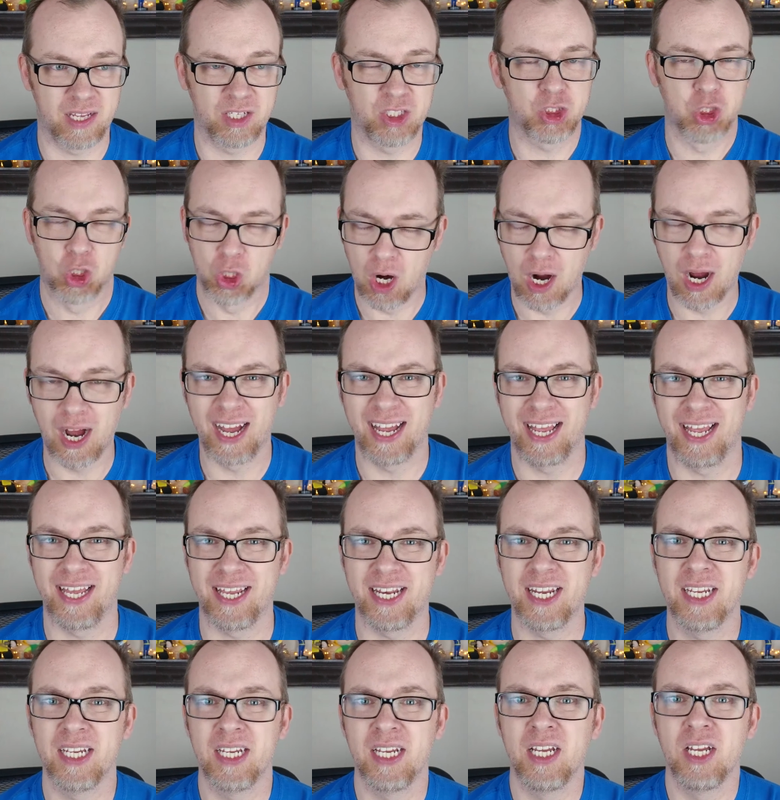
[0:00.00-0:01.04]

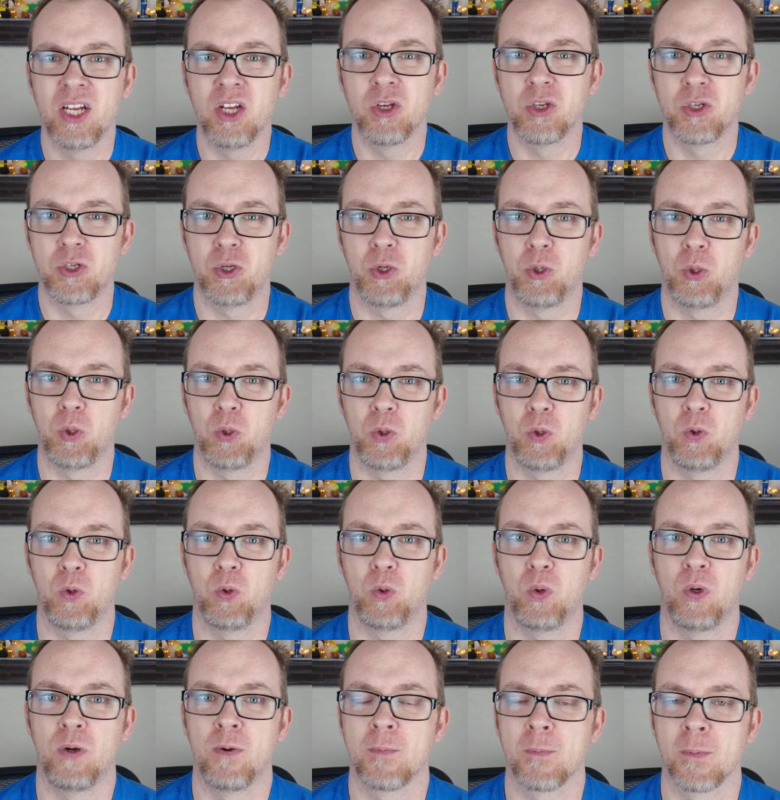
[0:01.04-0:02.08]
tried
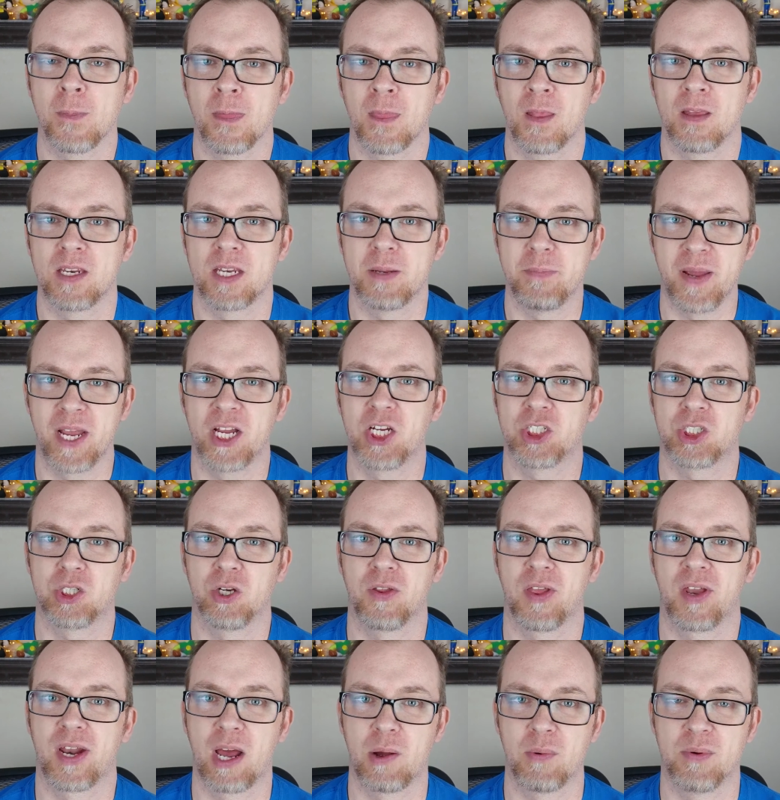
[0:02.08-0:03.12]
to make
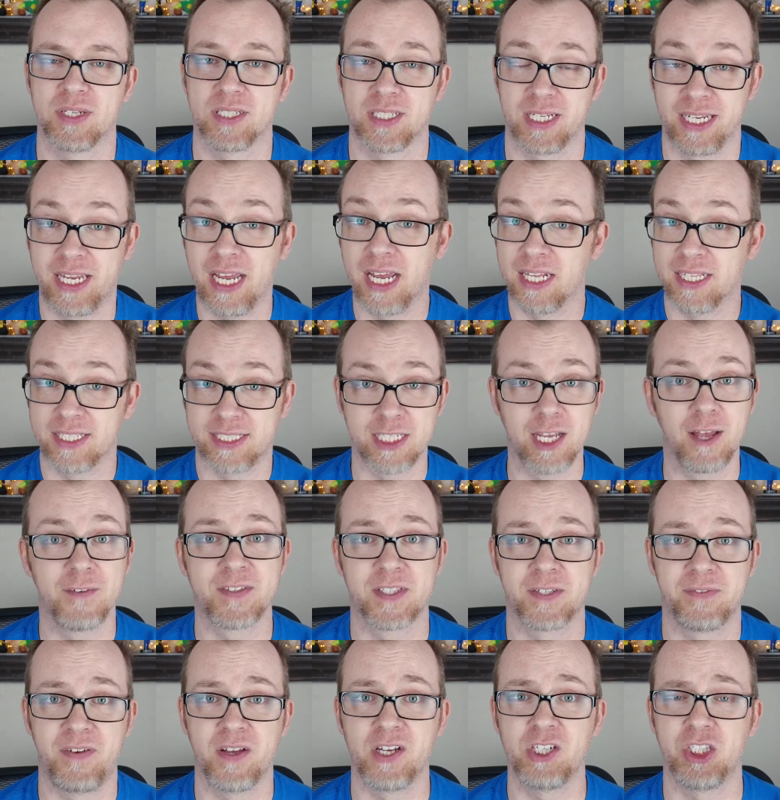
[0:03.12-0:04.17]
sure that I was, again,
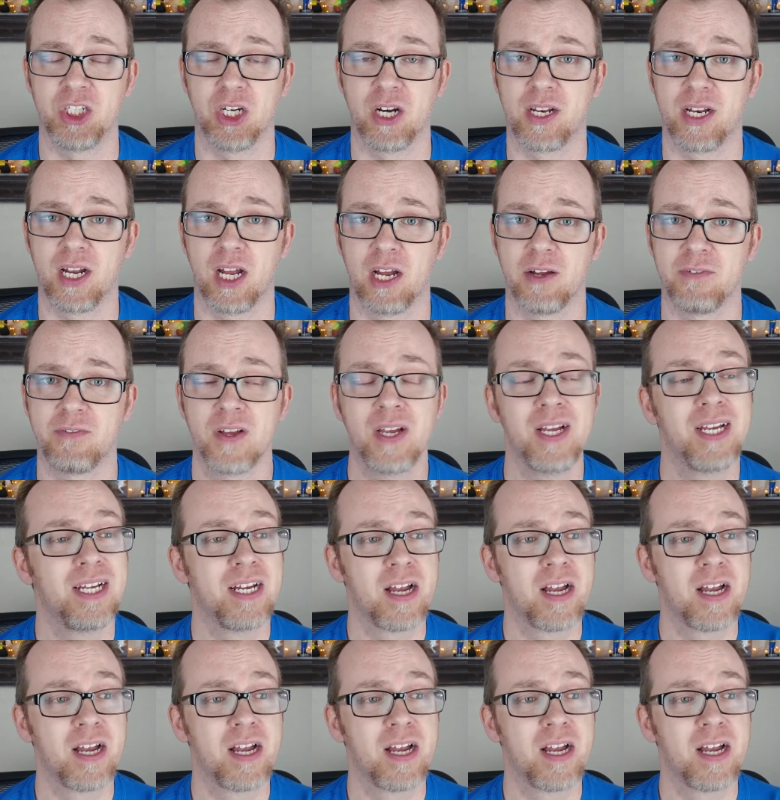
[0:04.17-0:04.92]
self-sufficient enough